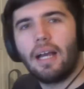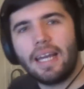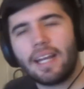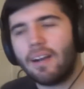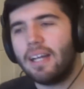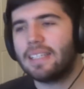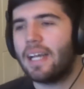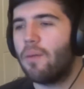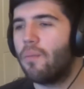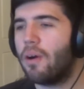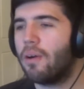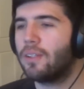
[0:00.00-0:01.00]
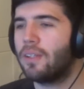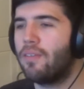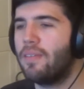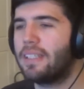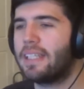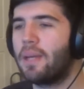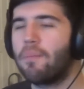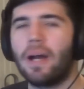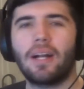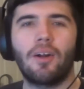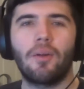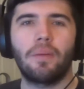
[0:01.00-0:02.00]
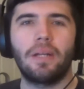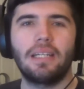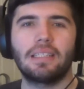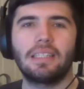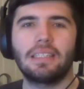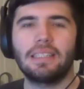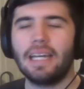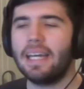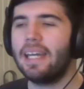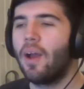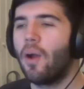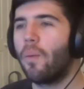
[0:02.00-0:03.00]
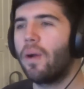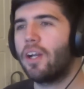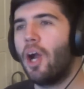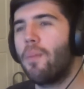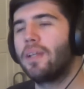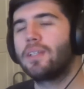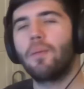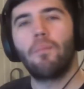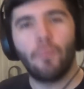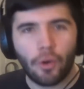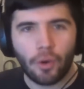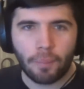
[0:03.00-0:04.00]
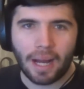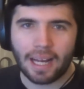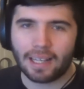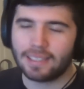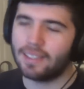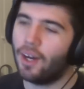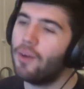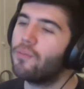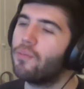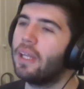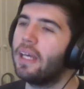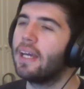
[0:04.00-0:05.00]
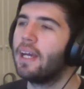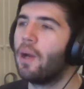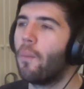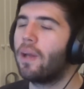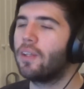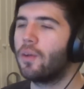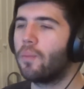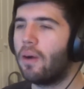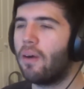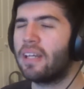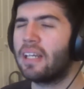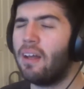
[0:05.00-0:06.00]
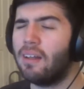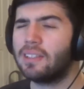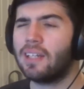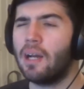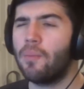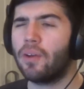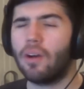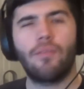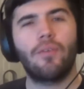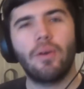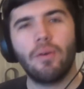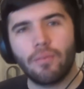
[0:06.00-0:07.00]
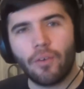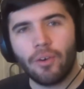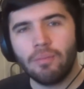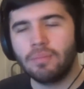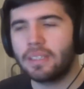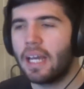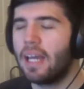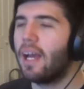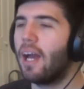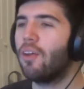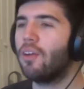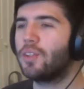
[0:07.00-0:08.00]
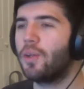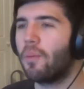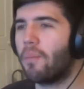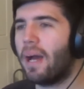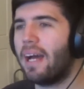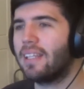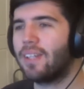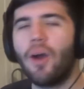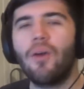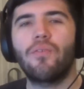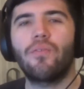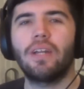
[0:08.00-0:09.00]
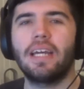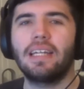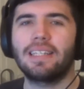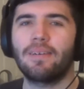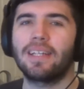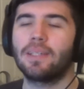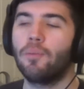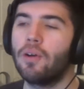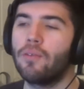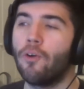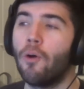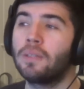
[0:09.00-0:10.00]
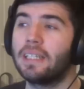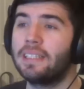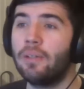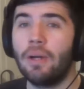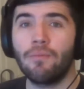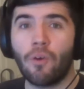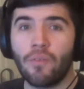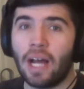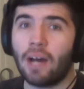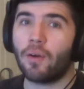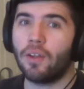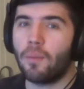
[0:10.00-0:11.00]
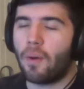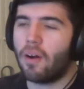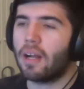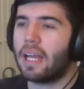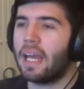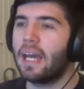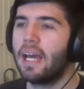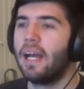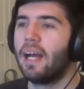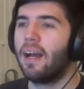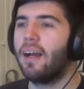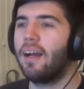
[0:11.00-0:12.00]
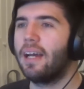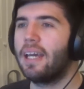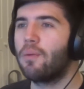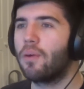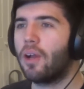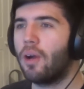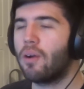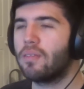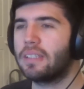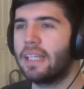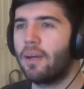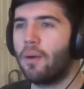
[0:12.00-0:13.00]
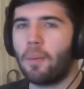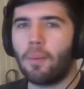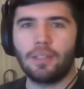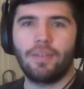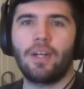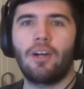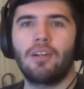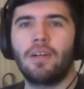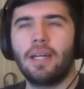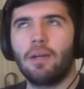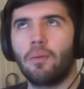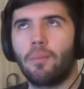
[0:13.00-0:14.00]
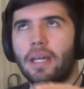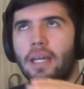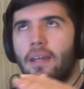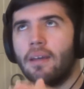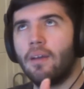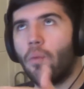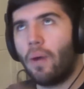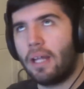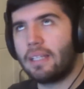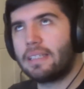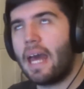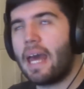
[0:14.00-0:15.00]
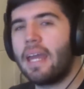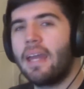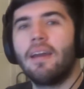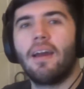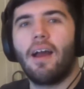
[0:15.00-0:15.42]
Hey guys, and welcome to our FIFA 16 pack opening. Today we're going to open some more packs and hopefully we can do well. I think last time we got a few informs and not too bad. So hopefully today we get some more informs. There's still Inform Ronaldo on the market. He will go, obviously, when I post a video, it will be Wednesday.